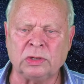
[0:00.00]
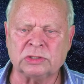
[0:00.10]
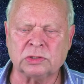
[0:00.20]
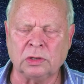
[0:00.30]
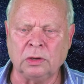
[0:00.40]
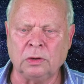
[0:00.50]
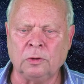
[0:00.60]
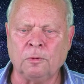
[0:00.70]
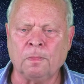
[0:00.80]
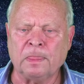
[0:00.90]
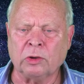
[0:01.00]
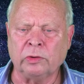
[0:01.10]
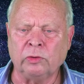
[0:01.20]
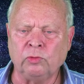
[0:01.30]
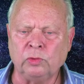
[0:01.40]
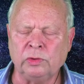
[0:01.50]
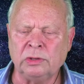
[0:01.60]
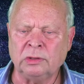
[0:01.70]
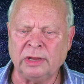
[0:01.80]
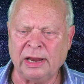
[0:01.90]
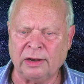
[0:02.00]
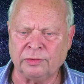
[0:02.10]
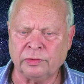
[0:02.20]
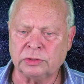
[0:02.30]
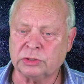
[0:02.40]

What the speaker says: is they're going to ruin their health.